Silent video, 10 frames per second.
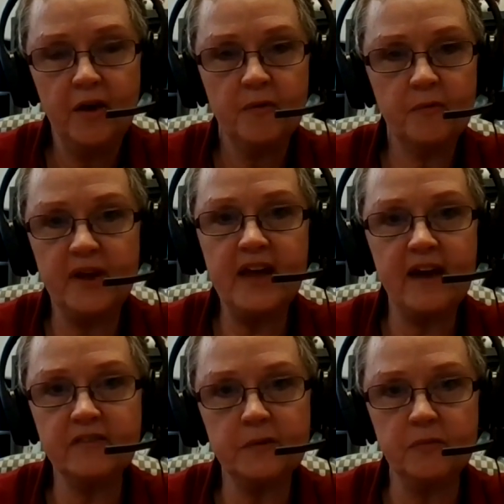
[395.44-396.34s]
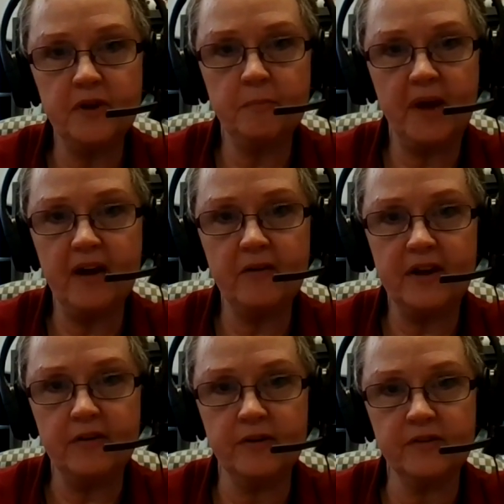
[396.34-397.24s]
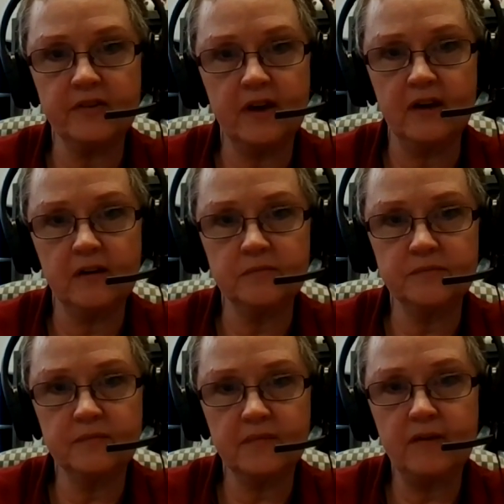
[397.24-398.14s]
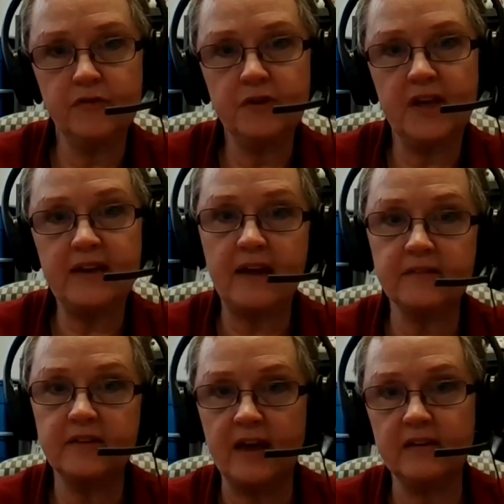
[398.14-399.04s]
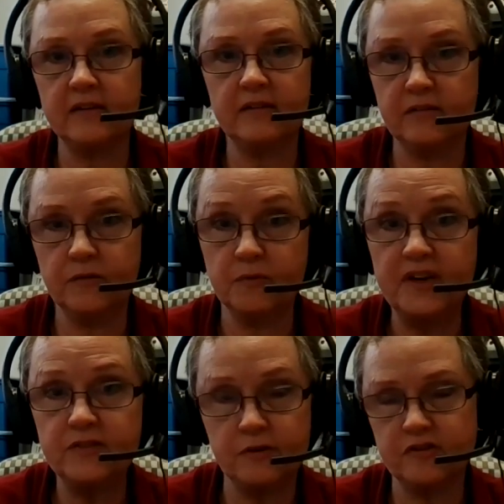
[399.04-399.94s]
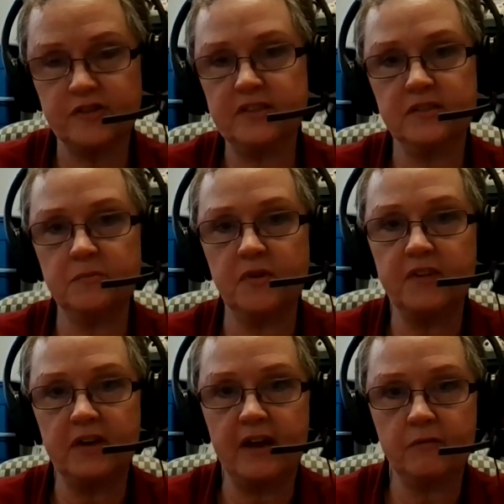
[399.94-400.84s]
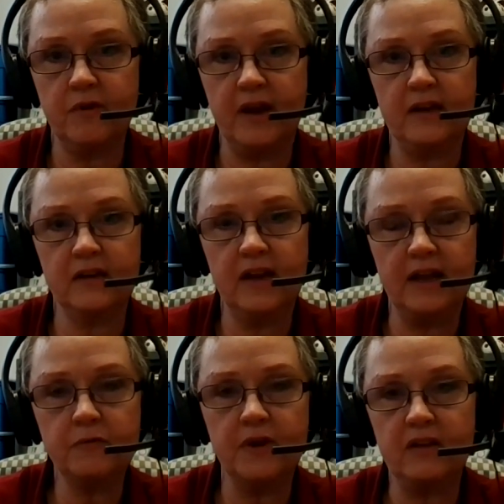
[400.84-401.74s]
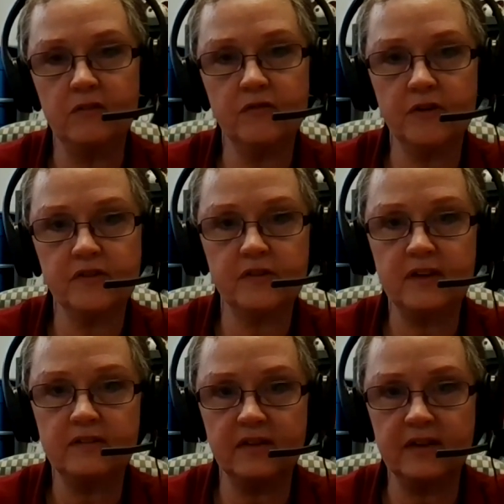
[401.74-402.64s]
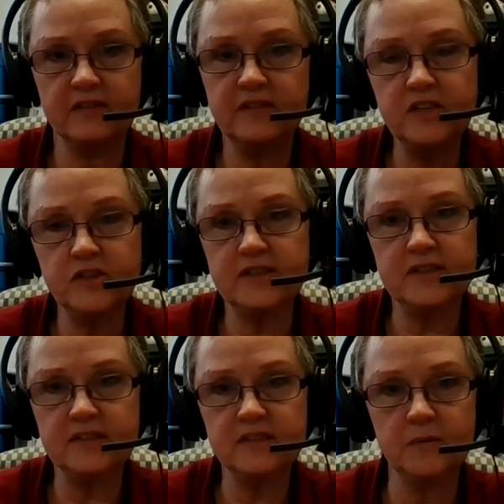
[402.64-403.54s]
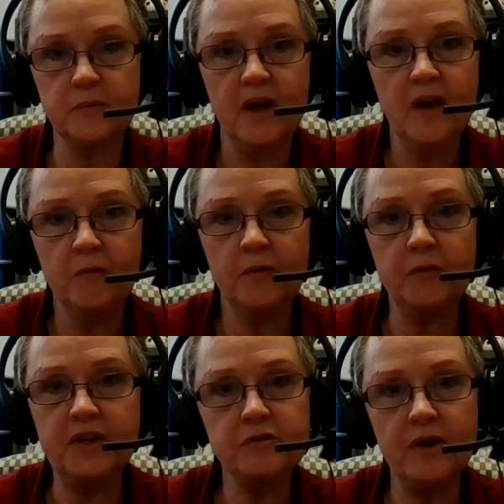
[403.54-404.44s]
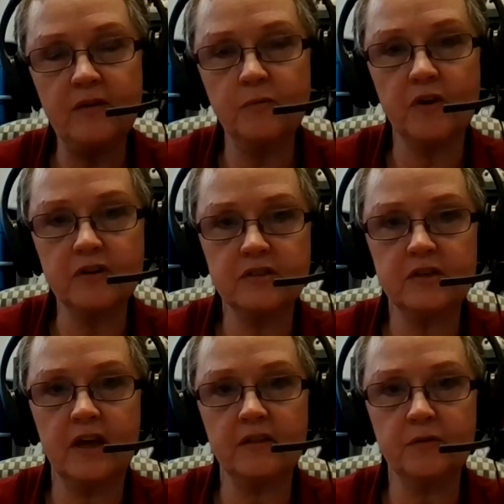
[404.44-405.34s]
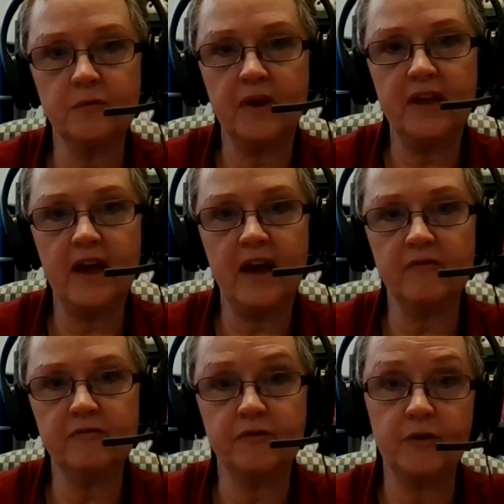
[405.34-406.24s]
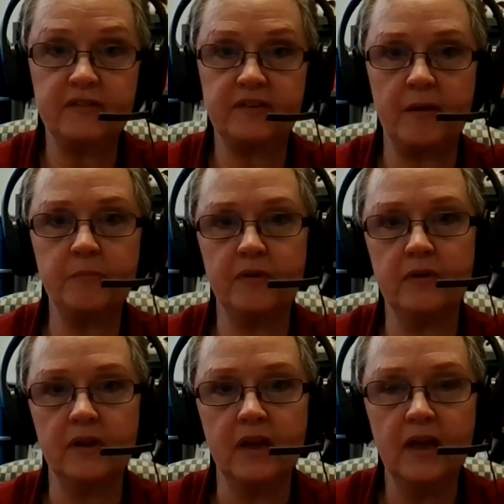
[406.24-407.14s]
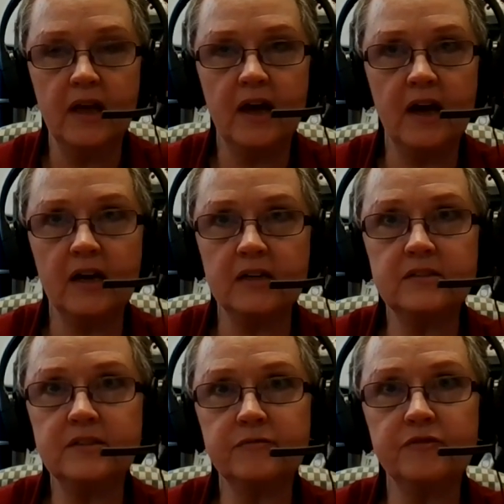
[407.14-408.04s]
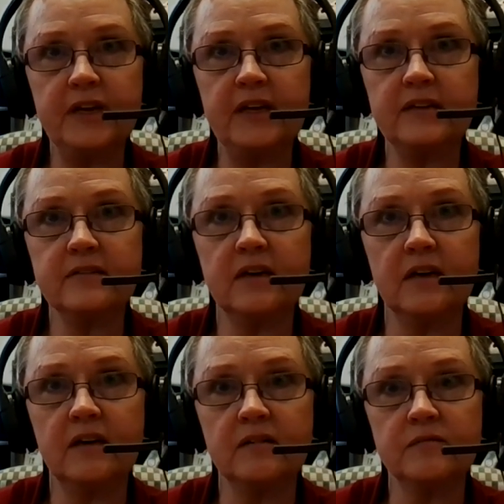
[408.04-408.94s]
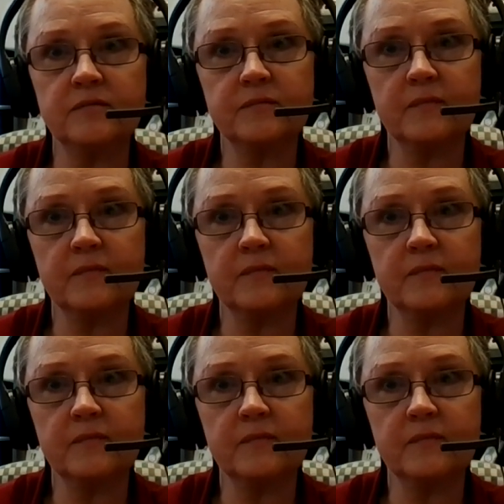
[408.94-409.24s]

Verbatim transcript: we have some real barriers um, if you get outside the research system of the land grant, land grant universities extension system. When we try to work together, we have, for example, uh, different um,